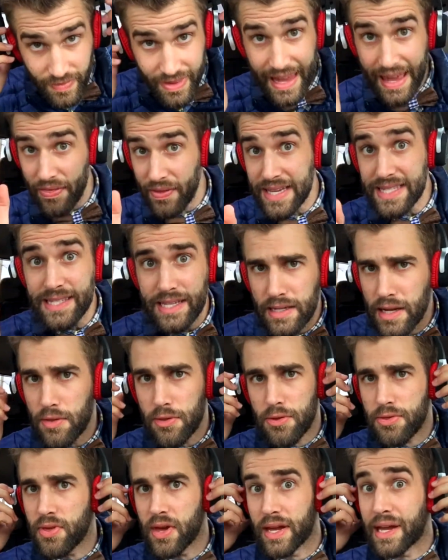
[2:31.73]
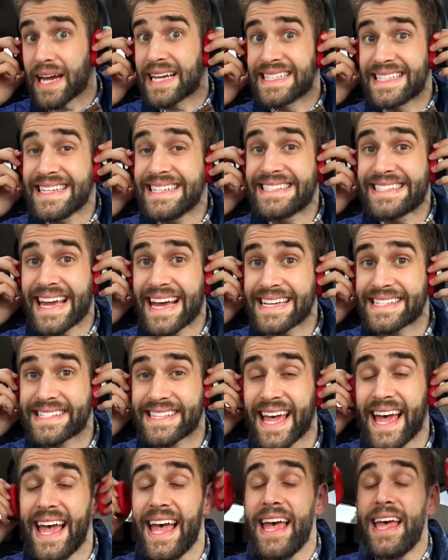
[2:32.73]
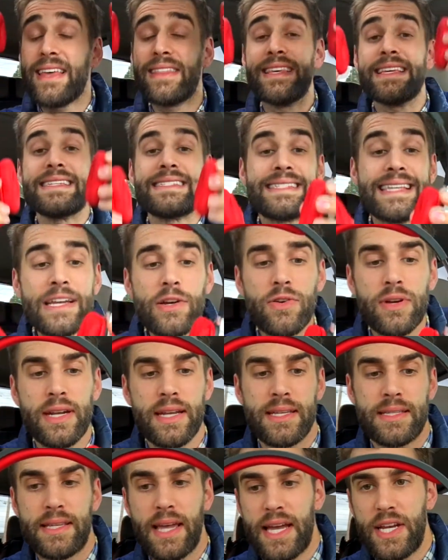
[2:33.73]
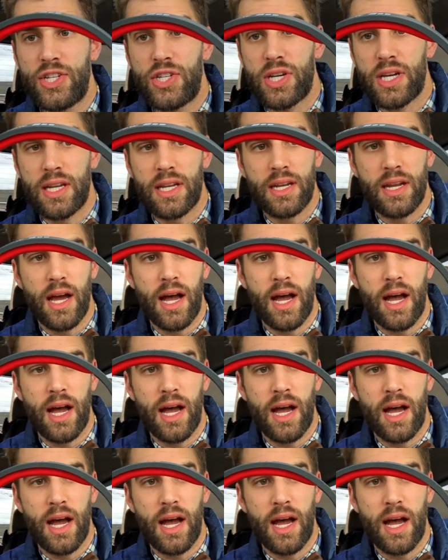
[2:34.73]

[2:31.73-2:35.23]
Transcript: And that's another thing. I did test the synchronization.